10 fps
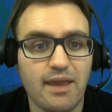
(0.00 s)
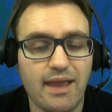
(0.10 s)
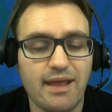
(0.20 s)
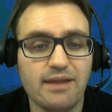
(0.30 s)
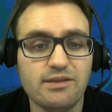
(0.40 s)

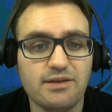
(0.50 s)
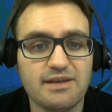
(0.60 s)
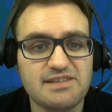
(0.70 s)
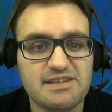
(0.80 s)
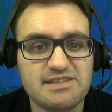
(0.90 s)
and the
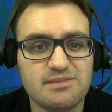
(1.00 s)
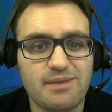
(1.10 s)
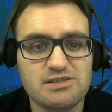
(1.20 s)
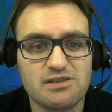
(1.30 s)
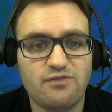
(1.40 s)
United States has
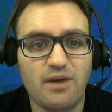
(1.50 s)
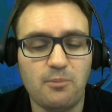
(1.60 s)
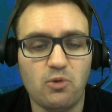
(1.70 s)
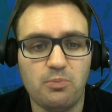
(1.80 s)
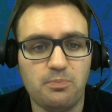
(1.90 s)
managed to
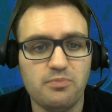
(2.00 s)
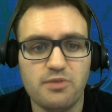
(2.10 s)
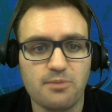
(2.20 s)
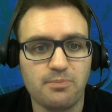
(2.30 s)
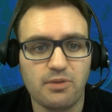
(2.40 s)
fumble
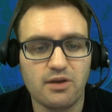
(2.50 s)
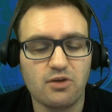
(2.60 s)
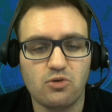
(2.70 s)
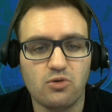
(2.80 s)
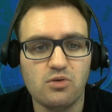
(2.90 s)
their
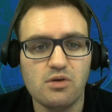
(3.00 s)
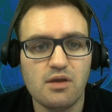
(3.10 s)
political